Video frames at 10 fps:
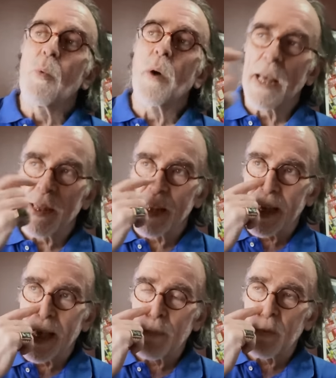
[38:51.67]
What I
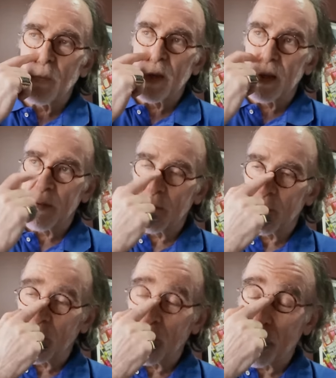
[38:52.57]
think happened with,
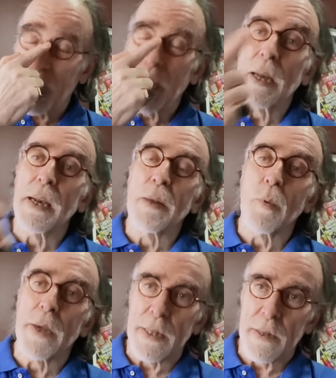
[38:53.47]
with particularly
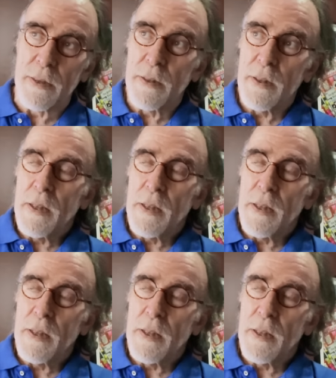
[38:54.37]
wheat